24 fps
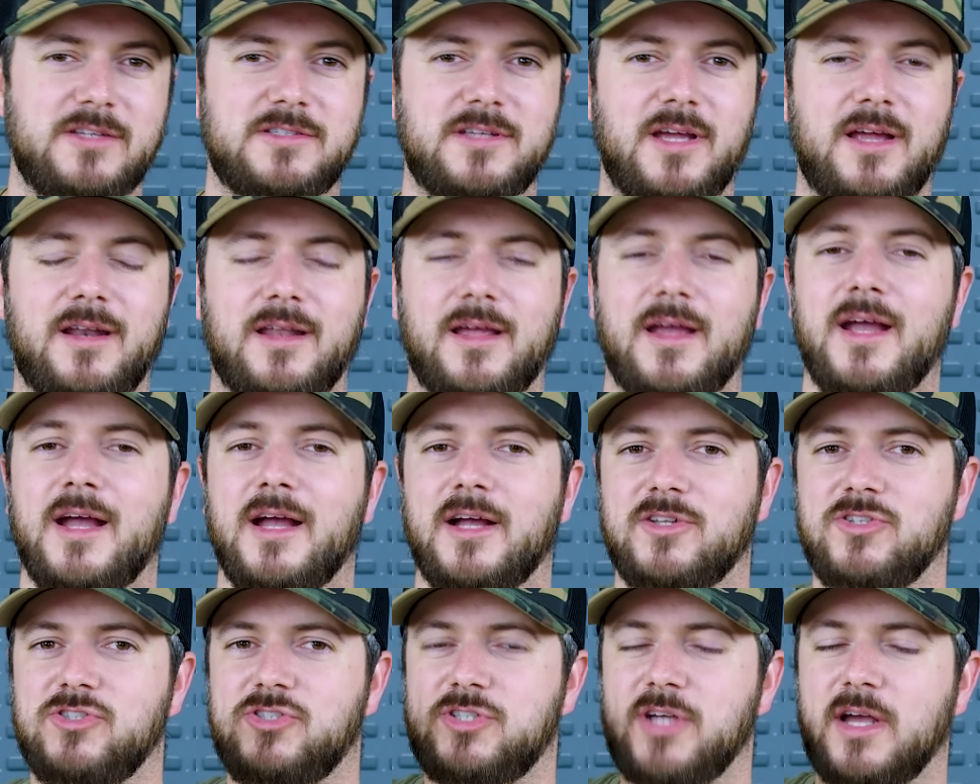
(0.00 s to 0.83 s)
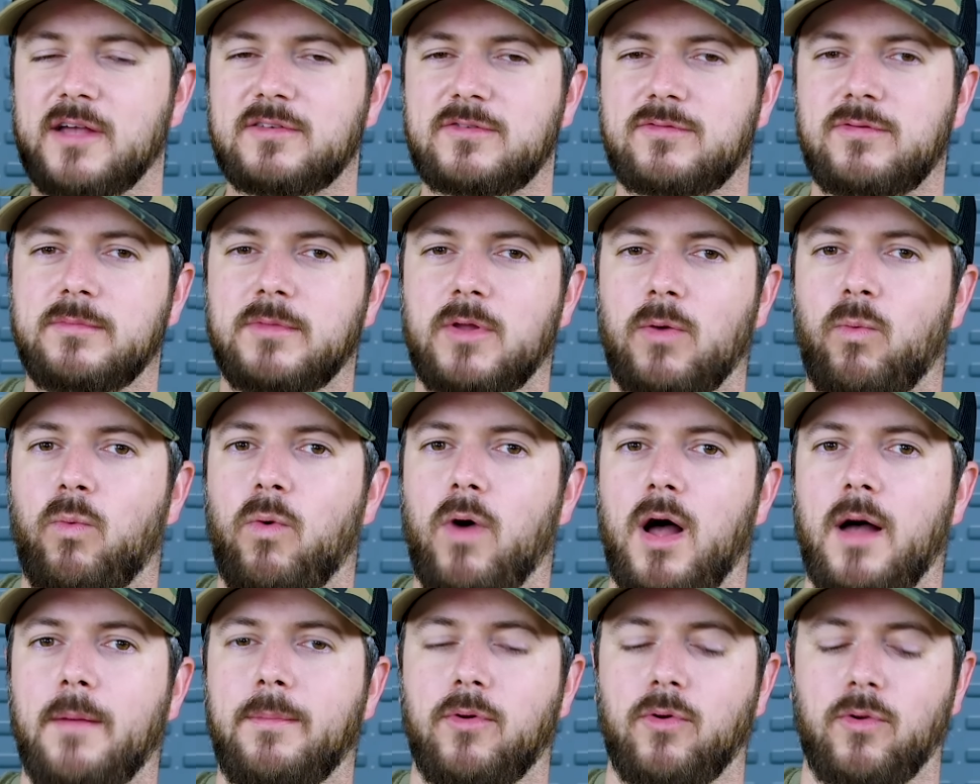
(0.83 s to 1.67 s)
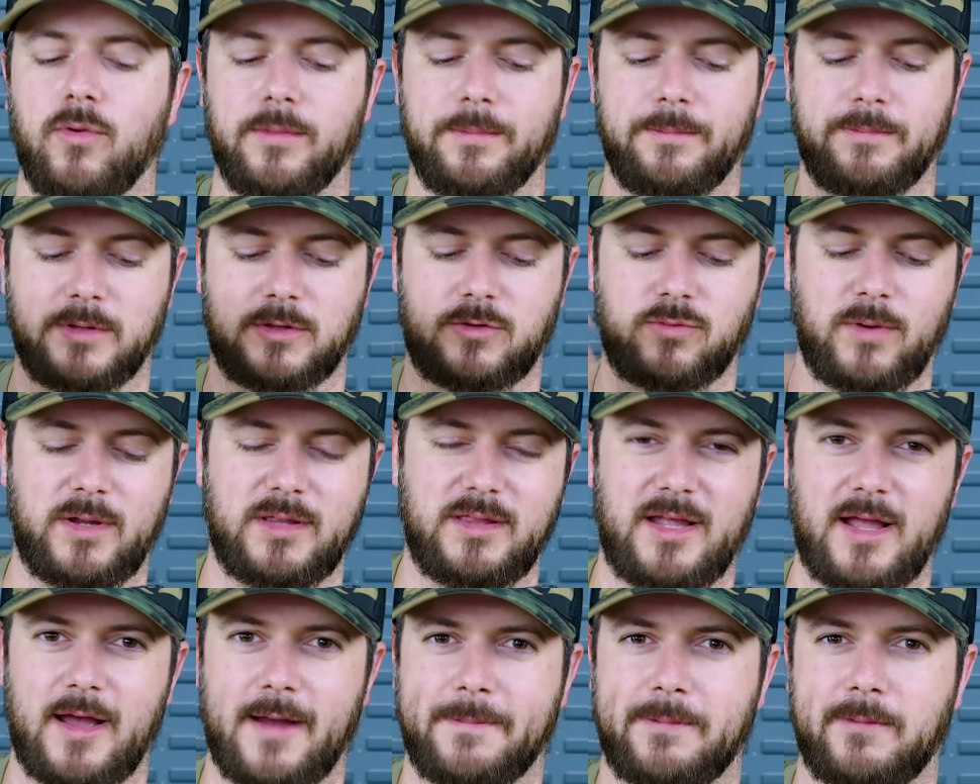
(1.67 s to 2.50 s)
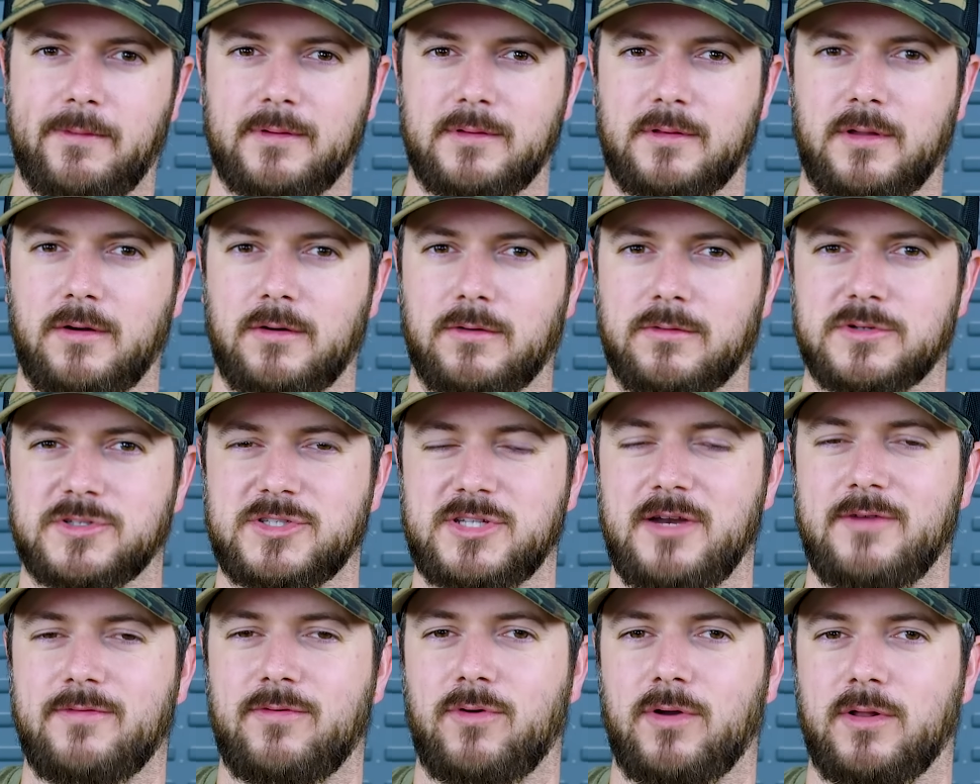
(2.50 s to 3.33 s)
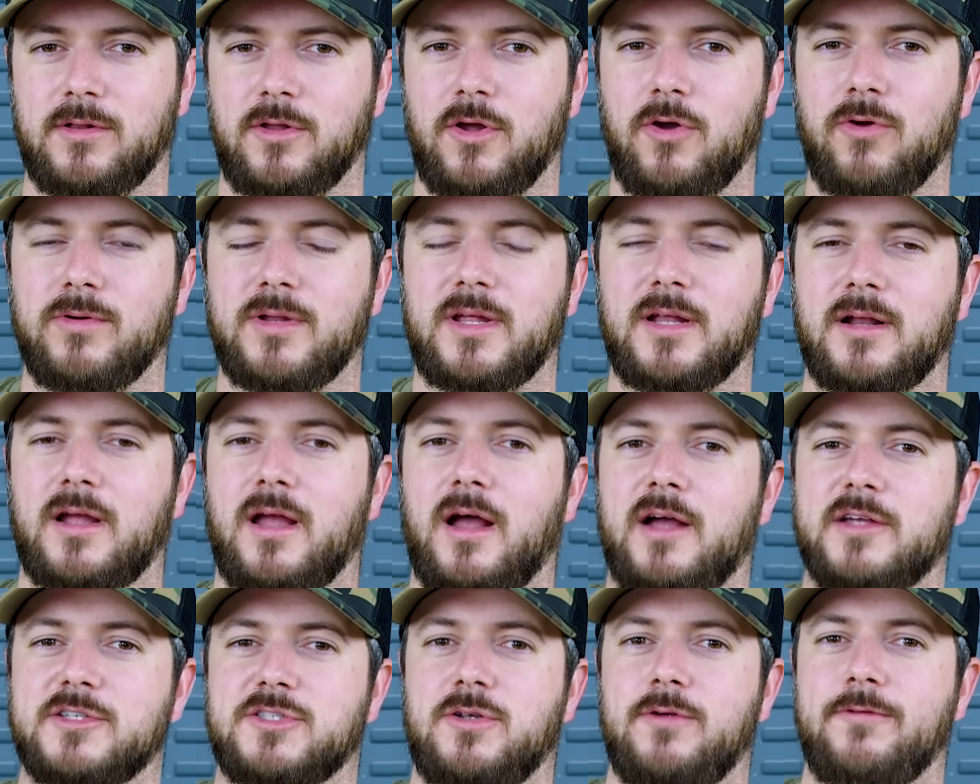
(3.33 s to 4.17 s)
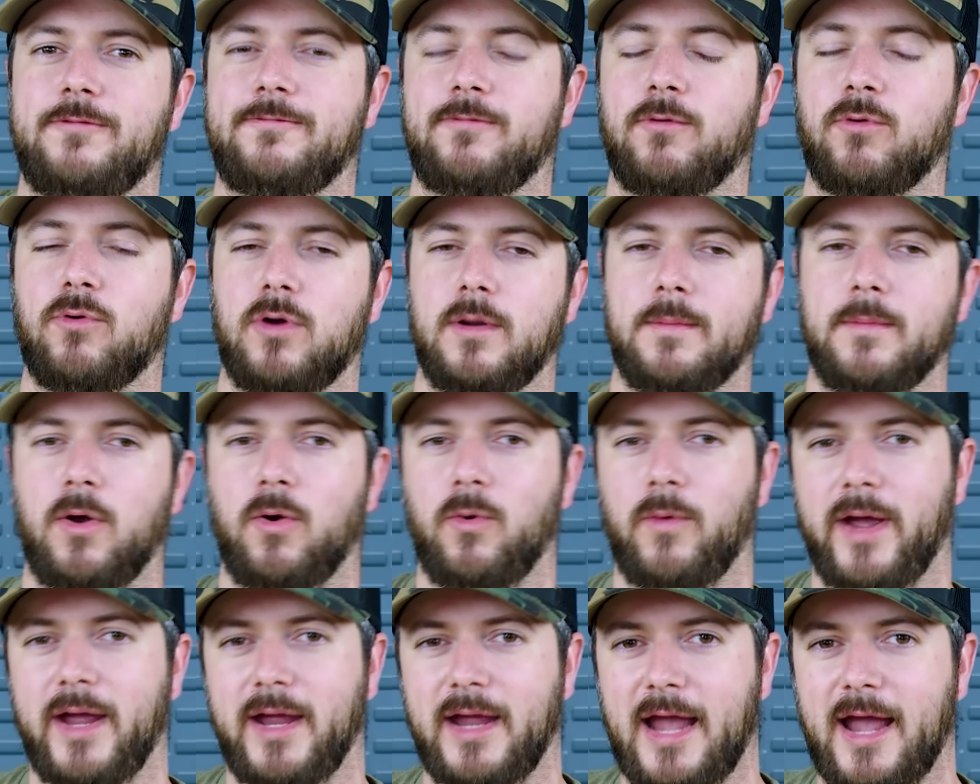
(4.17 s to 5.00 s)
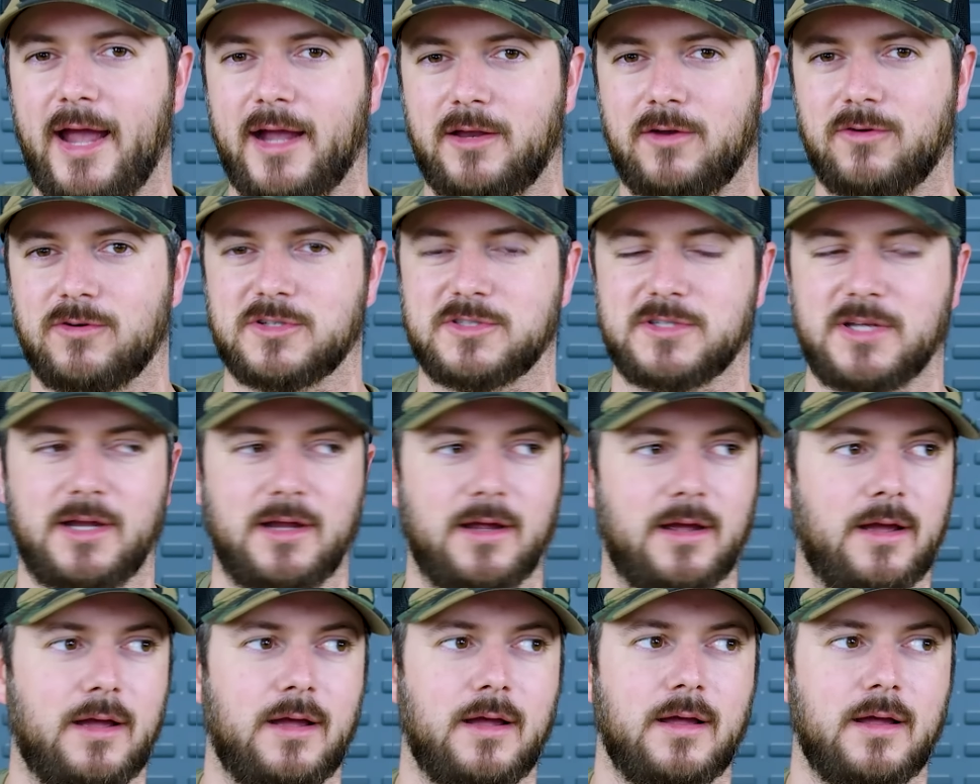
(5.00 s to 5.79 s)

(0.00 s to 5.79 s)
said just from the wobble between the upper and lower receiver alone can cost you four MOA accuracy.